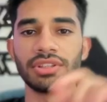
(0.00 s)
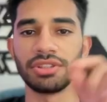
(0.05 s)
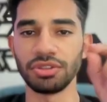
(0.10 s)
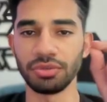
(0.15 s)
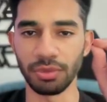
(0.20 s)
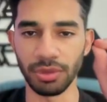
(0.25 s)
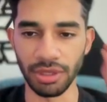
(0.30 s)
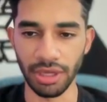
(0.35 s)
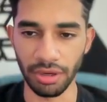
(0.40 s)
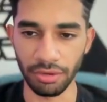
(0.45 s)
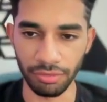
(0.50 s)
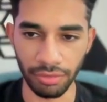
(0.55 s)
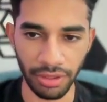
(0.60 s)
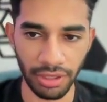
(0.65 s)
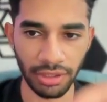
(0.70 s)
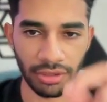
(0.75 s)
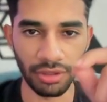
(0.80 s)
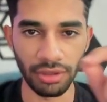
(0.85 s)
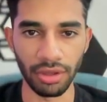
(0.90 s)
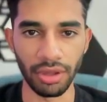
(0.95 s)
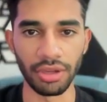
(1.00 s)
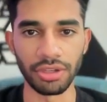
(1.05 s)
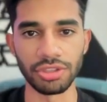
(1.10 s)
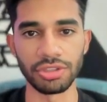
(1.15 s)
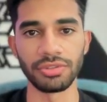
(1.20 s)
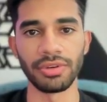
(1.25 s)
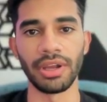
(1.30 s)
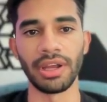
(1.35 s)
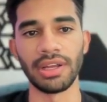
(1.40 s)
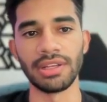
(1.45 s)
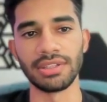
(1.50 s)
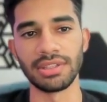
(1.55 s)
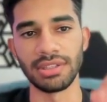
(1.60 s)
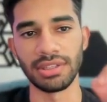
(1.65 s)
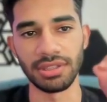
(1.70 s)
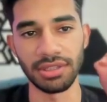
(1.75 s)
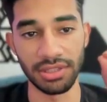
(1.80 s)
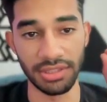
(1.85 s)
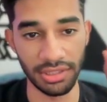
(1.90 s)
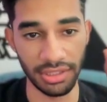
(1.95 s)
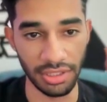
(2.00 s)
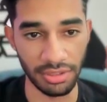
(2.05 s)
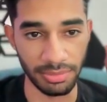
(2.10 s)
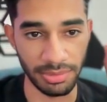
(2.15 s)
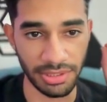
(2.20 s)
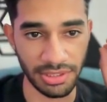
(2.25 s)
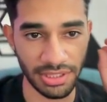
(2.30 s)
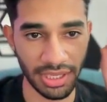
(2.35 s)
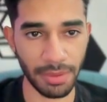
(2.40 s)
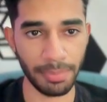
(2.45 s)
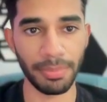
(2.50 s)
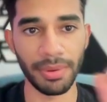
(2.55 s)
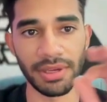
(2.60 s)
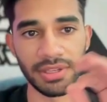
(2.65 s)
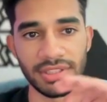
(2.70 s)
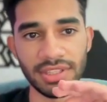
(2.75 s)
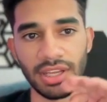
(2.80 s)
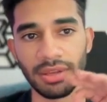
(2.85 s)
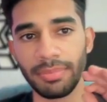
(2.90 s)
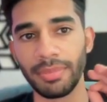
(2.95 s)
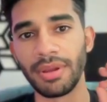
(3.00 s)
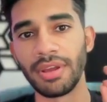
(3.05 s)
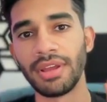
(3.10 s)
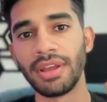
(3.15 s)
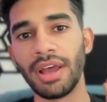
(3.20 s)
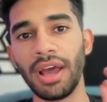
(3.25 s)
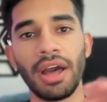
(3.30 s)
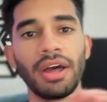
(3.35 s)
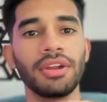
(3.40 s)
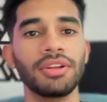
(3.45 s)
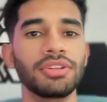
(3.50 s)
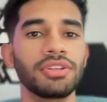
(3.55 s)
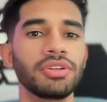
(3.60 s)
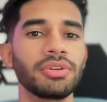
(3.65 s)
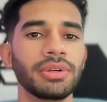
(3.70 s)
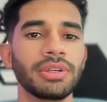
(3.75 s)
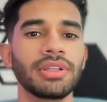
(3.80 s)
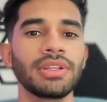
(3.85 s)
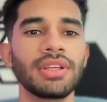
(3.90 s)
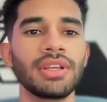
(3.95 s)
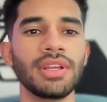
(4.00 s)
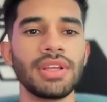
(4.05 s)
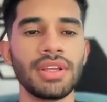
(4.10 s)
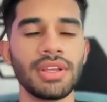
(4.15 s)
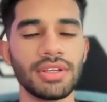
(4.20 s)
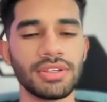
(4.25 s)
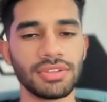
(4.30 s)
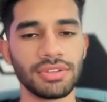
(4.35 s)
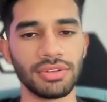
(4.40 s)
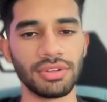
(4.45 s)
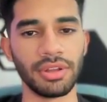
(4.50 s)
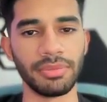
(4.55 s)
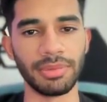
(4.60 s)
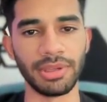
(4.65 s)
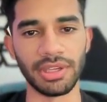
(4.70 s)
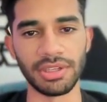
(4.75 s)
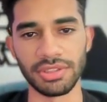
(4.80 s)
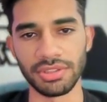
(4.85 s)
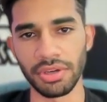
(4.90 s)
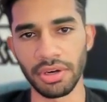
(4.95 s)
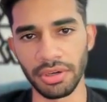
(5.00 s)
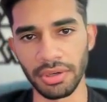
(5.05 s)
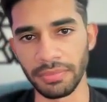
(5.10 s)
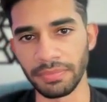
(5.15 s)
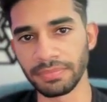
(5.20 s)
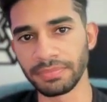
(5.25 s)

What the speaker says: you are now ready to launch your ads, and this is going to be step-by-step how to do it. So let me get started.